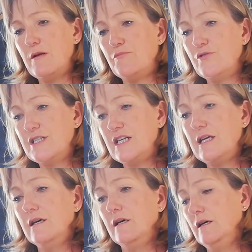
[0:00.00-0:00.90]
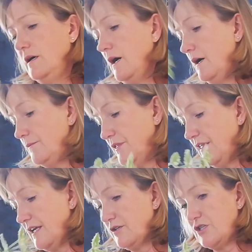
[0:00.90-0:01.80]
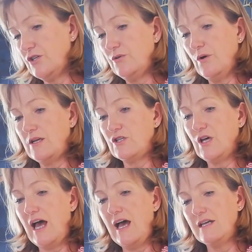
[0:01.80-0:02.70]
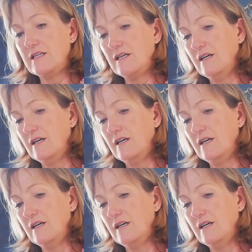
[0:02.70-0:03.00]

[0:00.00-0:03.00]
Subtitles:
pretty thing to add.